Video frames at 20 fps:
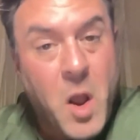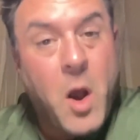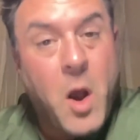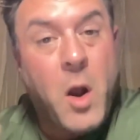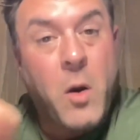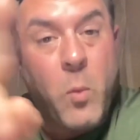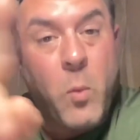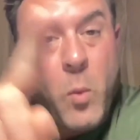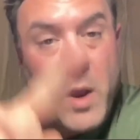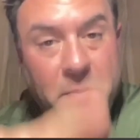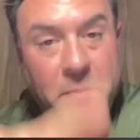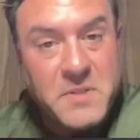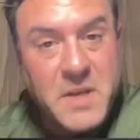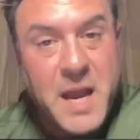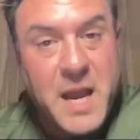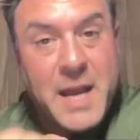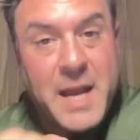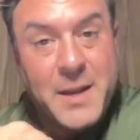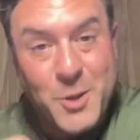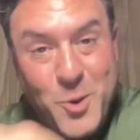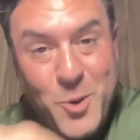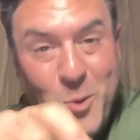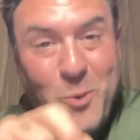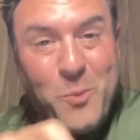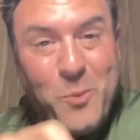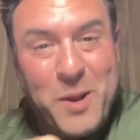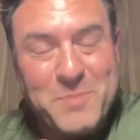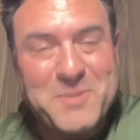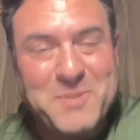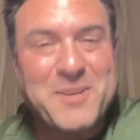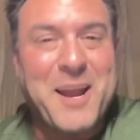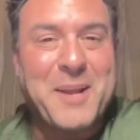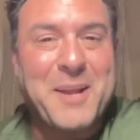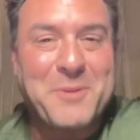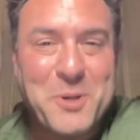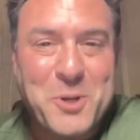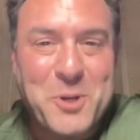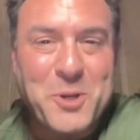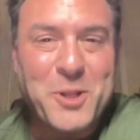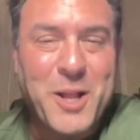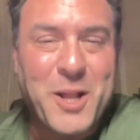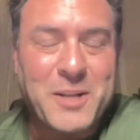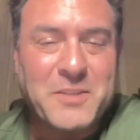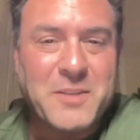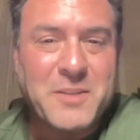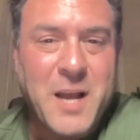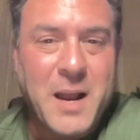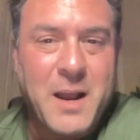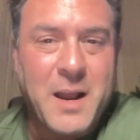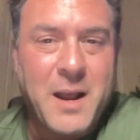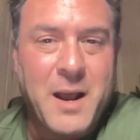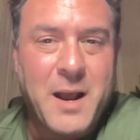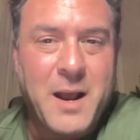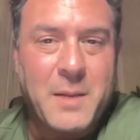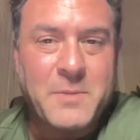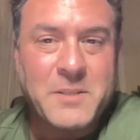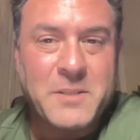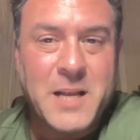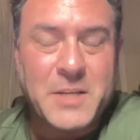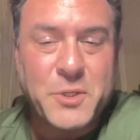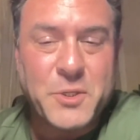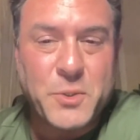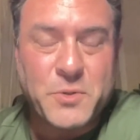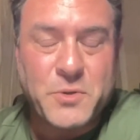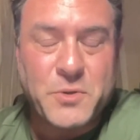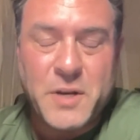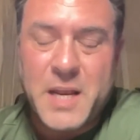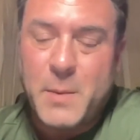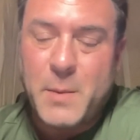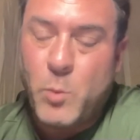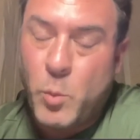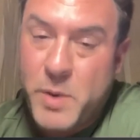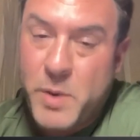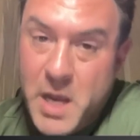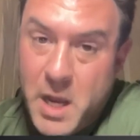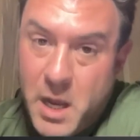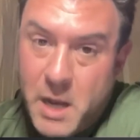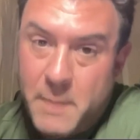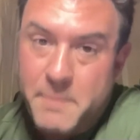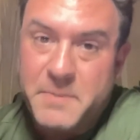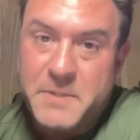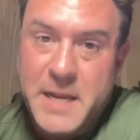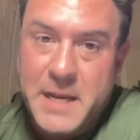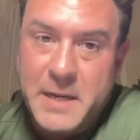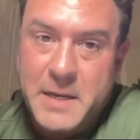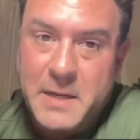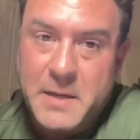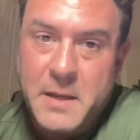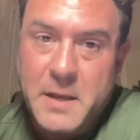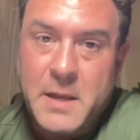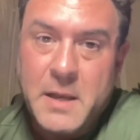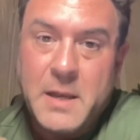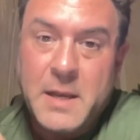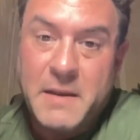Our website, your website, thegoodlaunch.com/username will be updated,